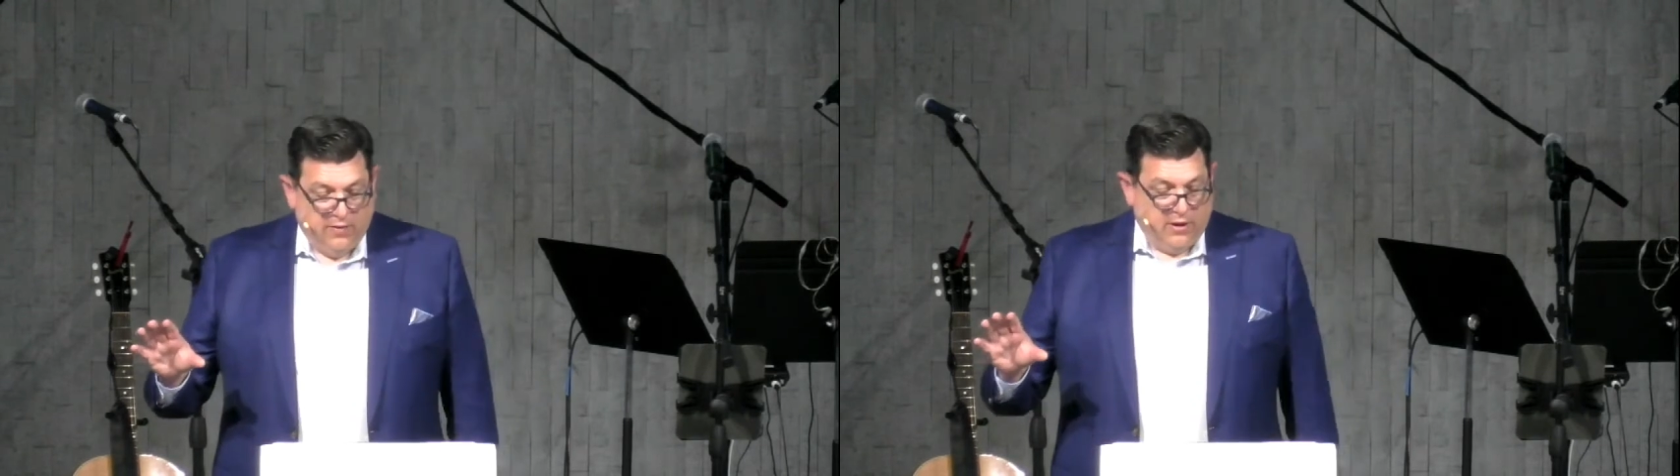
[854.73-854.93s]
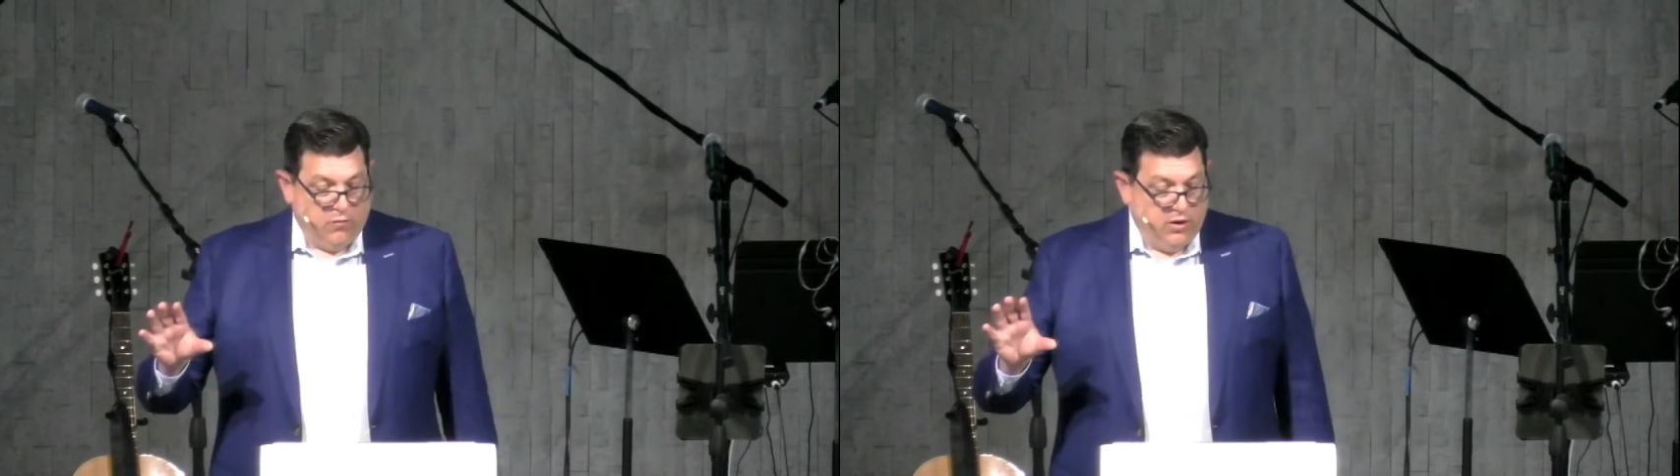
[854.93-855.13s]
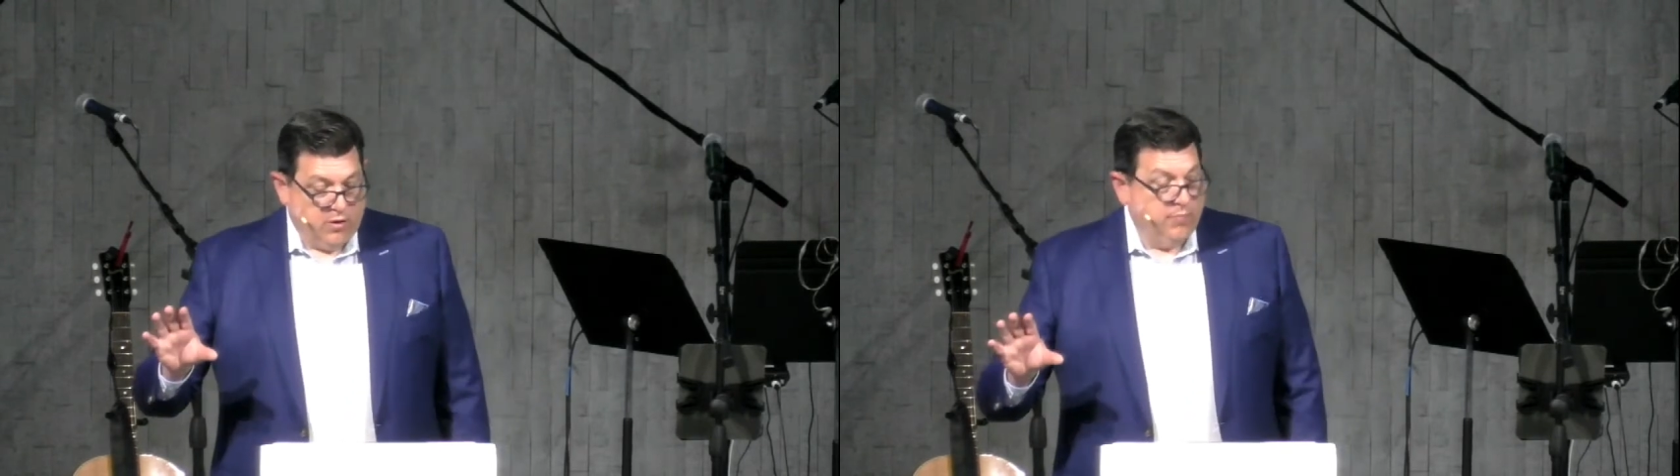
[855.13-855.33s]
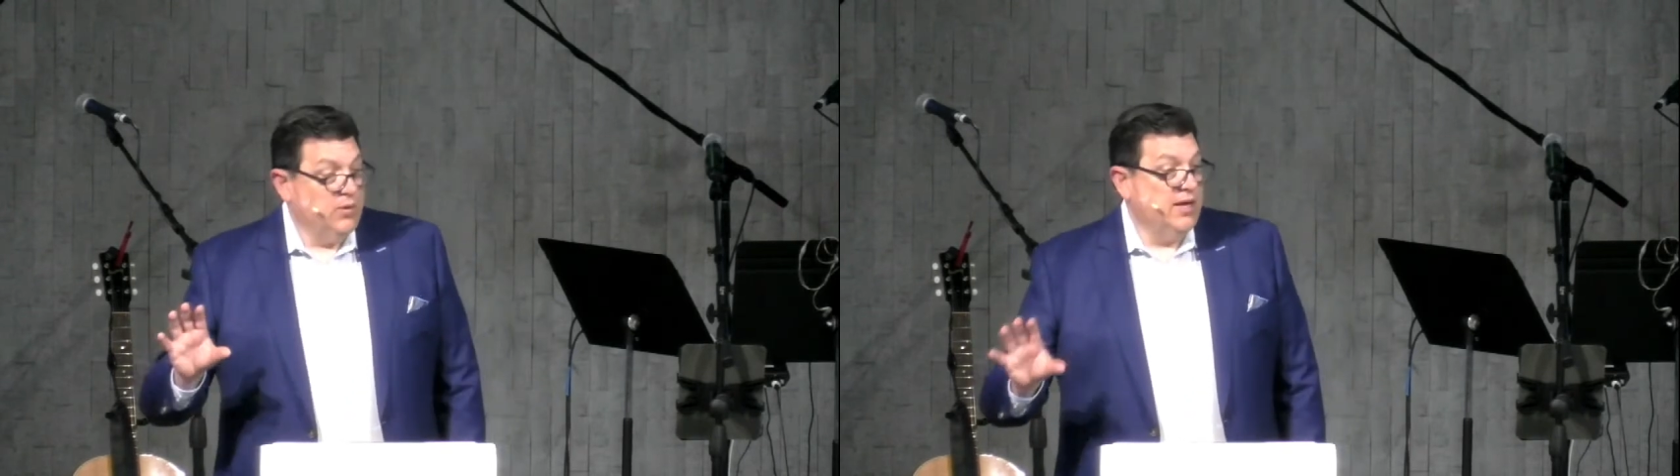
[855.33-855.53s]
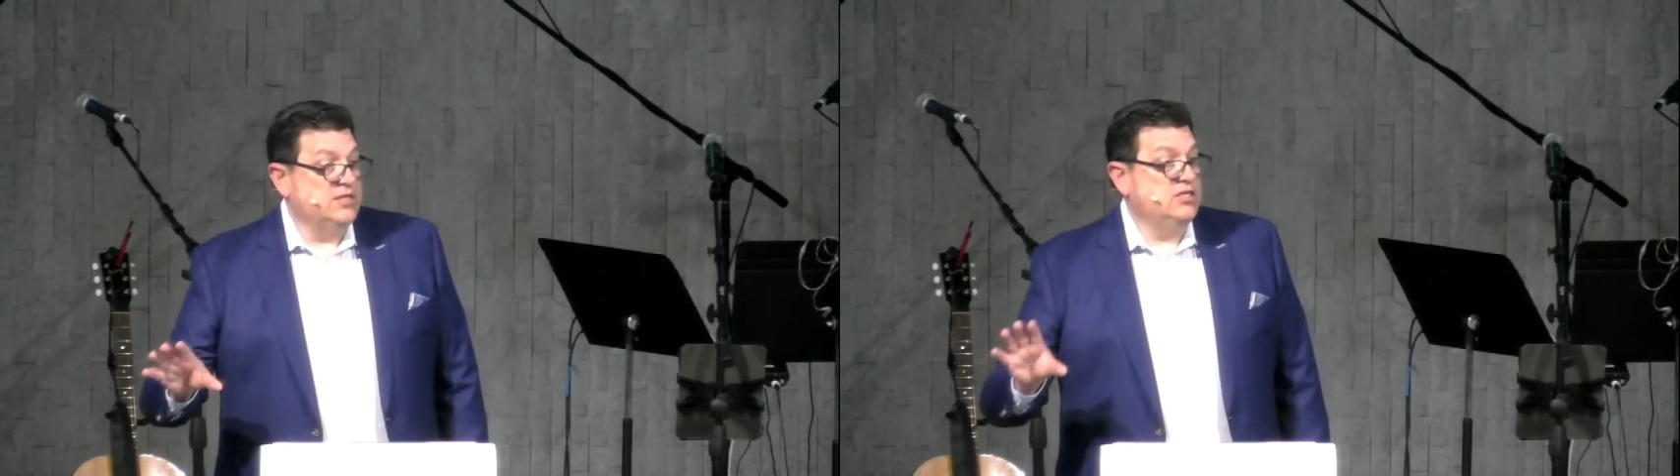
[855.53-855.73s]
that we are
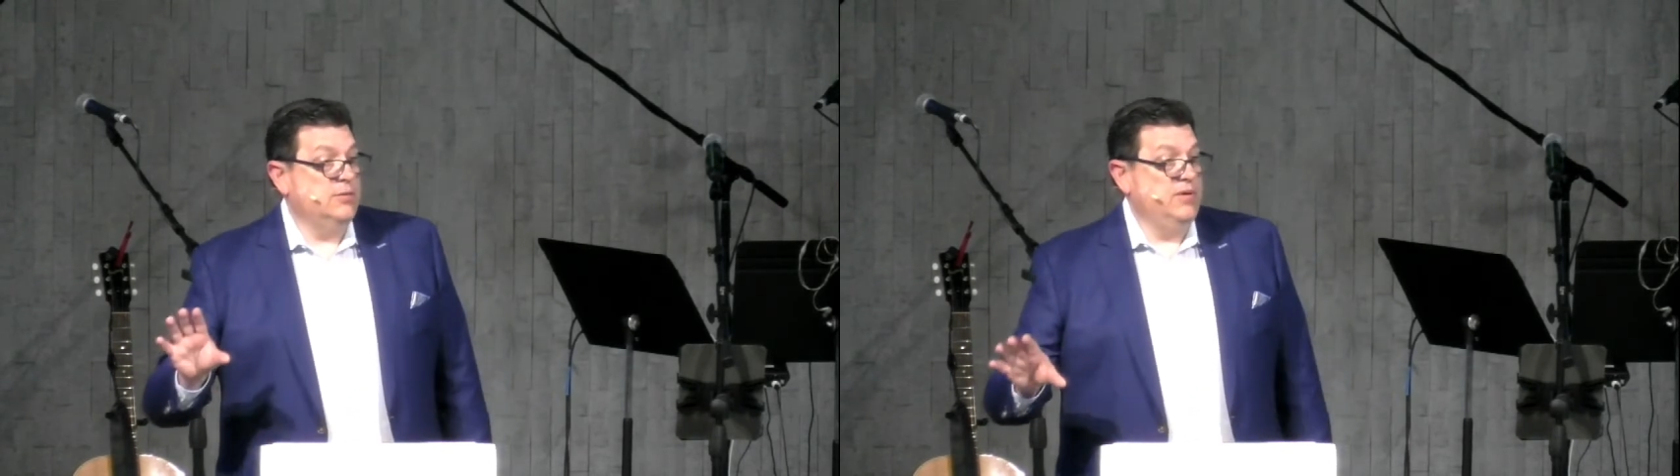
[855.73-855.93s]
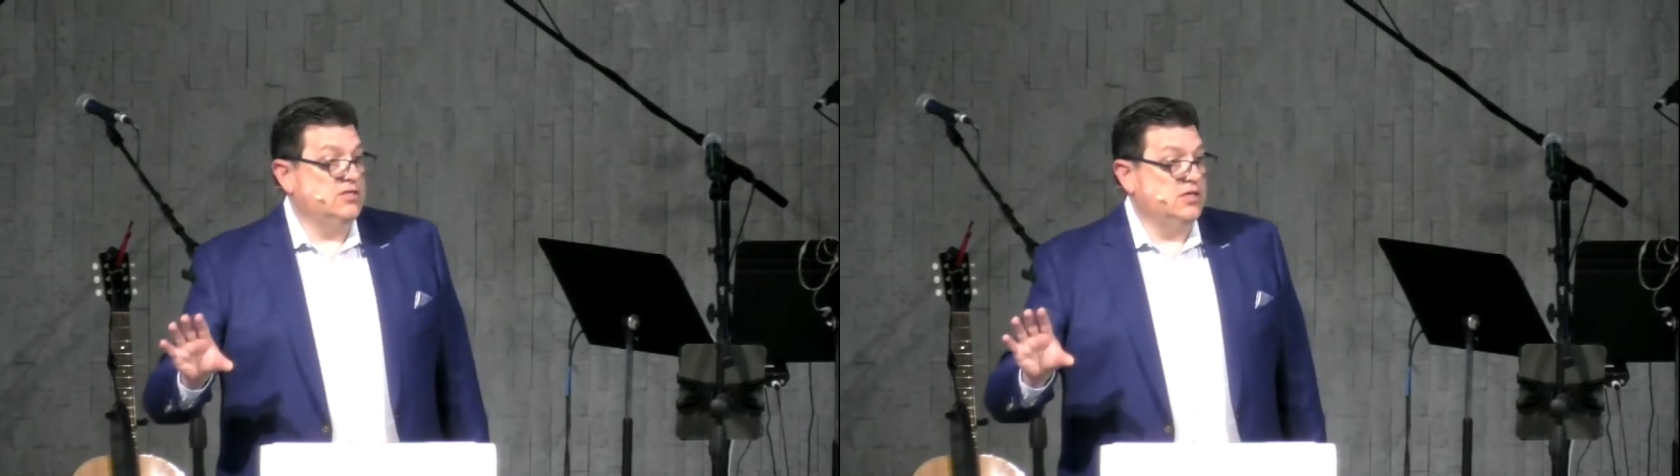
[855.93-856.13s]
blessed to be